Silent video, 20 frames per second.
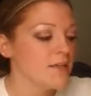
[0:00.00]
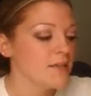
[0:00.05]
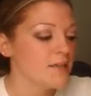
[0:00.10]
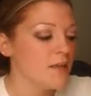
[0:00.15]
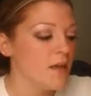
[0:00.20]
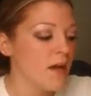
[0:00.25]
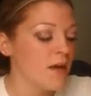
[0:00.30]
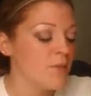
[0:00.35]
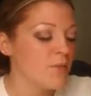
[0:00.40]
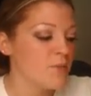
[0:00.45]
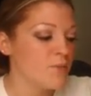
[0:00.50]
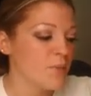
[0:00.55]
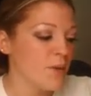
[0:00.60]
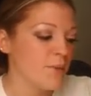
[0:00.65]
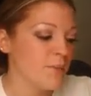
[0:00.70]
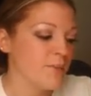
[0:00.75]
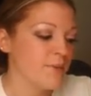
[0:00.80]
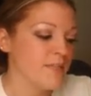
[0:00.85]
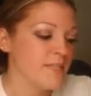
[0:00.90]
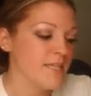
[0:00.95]
I would
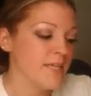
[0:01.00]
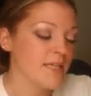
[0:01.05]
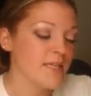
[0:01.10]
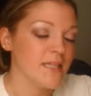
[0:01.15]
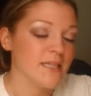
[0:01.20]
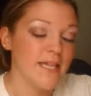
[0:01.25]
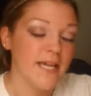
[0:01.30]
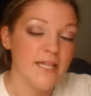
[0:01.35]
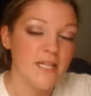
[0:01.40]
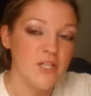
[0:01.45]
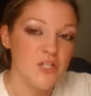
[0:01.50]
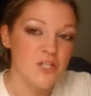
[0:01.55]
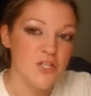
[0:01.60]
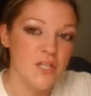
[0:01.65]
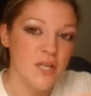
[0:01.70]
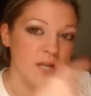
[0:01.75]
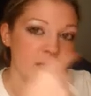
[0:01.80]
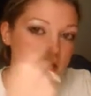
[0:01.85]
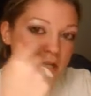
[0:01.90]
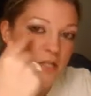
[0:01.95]
probably take the lightest
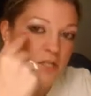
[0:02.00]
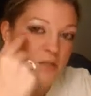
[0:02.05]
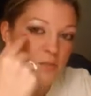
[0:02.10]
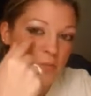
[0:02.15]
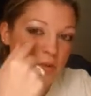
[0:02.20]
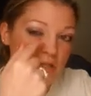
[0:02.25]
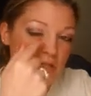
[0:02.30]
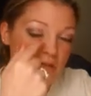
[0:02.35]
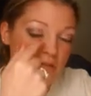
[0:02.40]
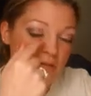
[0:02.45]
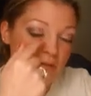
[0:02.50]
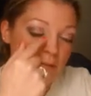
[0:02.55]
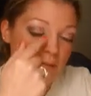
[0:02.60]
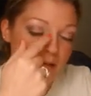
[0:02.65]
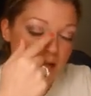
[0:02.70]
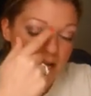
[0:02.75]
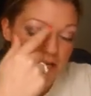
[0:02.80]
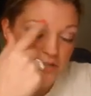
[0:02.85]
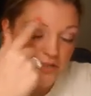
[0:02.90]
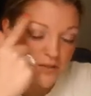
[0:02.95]
shade and just brush it from
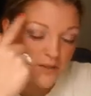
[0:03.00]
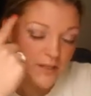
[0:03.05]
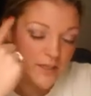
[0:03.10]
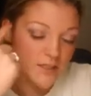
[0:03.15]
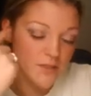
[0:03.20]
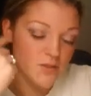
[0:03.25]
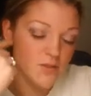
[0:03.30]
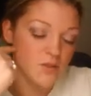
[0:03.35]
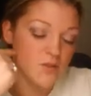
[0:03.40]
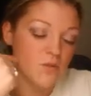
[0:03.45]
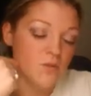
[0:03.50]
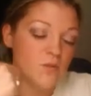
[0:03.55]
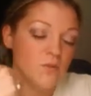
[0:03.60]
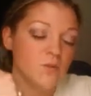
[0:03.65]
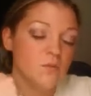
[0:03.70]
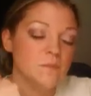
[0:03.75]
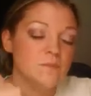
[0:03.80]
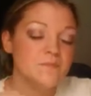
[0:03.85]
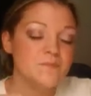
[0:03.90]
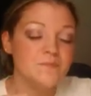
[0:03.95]
lash line to
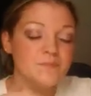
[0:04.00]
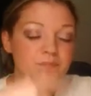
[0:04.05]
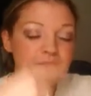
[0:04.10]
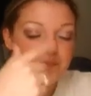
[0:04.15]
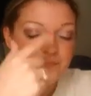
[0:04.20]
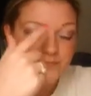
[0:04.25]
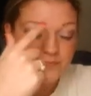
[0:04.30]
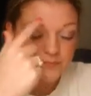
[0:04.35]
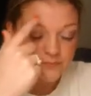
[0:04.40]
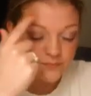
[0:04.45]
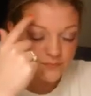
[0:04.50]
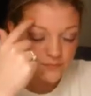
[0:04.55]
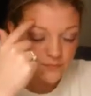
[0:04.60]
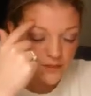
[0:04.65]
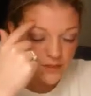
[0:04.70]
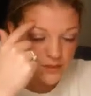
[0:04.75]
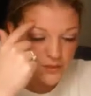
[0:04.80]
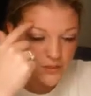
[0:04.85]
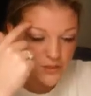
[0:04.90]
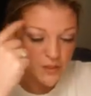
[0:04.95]

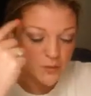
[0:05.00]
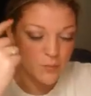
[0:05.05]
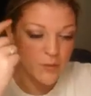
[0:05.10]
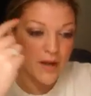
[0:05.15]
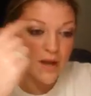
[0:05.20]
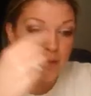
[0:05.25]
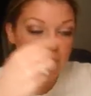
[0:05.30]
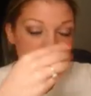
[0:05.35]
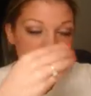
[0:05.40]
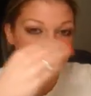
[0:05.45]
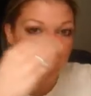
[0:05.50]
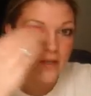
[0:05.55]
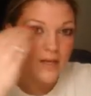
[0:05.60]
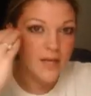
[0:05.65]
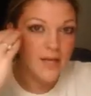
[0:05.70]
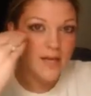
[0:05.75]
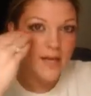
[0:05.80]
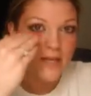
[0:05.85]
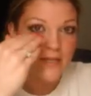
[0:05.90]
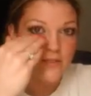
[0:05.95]
your brow bone
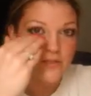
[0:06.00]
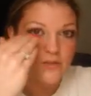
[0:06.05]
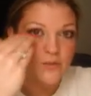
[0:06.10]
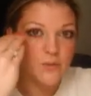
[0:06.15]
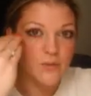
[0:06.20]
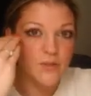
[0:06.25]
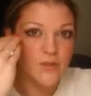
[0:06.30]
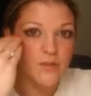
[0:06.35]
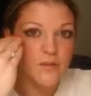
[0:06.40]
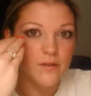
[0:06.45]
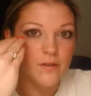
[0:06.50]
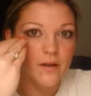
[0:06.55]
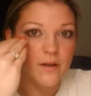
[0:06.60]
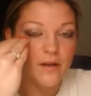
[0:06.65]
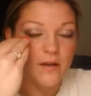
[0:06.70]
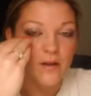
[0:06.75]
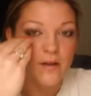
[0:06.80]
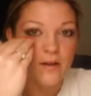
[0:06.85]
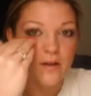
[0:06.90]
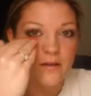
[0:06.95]
and do a
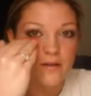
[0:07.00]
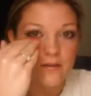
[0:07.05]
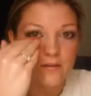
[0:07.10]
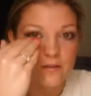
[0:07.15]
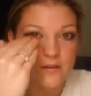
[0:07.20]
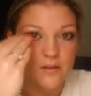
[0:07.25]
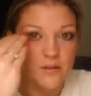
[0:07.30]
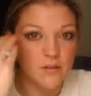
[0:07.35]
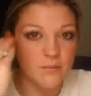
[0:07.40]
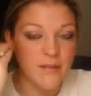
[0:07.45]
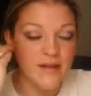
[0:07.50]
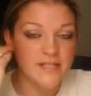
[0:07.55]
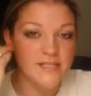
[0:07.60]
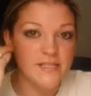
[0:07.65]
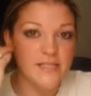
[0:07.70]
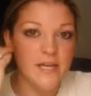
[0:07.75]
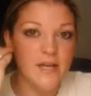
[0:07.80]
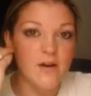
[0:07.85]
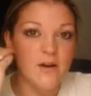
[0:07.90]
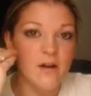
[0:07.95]
good
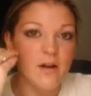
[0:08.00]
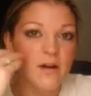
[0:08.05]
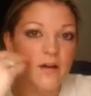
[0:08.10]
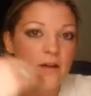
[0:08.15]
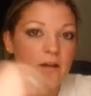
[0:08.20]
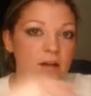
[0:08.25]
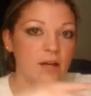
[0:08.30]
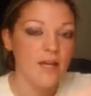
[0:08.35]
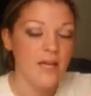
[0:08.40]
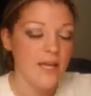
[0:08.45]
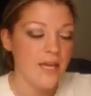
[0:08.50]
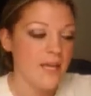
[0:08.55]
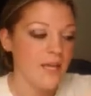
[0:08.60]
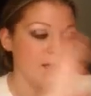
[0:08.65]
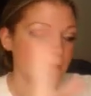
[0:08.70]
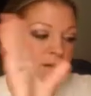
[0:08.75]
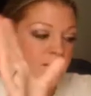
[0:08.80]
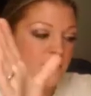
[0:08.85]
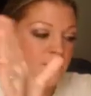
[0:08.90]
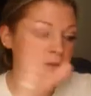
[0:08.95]
mascara,
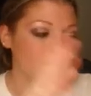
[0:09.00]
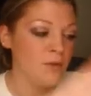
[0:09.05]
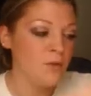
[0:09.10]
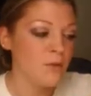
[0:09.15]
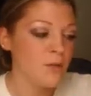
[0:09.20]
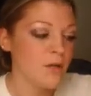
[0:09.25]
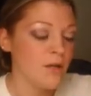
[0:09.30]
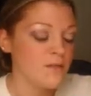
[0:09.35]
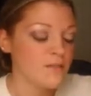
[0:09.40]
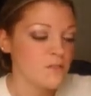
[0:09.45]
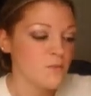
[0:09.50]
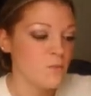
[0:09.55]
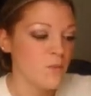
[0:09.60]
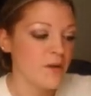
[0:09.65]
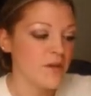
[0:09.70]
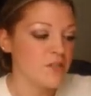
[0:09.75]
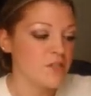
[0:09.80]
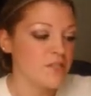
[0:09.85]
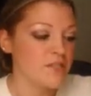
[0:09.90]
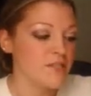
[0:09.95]
and you could also wear
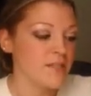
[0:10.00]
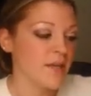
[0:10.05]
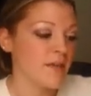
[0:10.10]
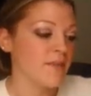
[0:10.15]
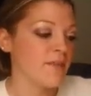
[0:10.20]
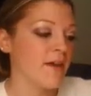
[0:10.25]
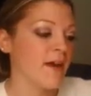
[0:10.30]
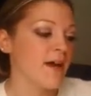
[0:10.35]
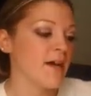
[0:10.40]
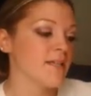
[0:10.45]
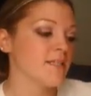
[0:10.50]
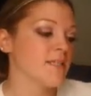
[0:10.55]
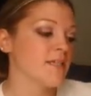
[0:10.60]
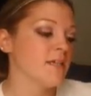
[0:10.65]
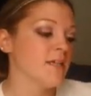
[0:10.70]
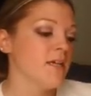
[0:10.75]
it just like that.